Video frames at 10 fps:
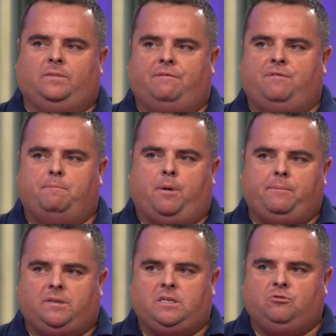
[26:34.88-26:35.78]
different
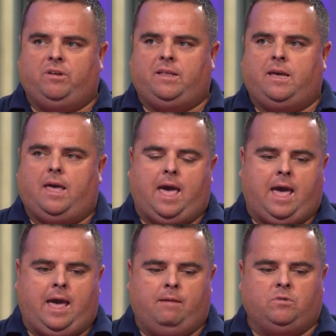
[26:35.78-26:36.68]
purposes, really.
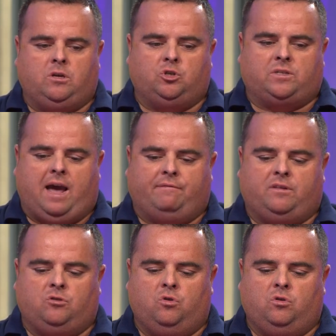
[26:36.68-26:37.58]
Um, you just have
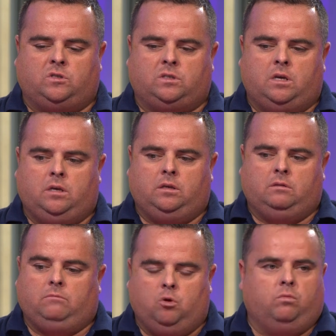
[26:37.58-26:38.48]
to use,
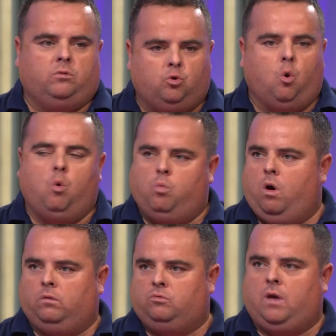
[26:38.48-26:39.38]
you know, go
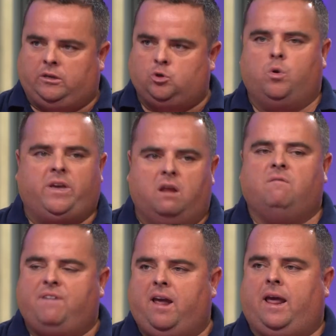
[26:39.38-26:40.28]
what is going to
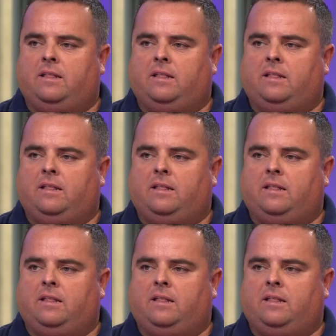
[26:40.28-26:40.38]
convert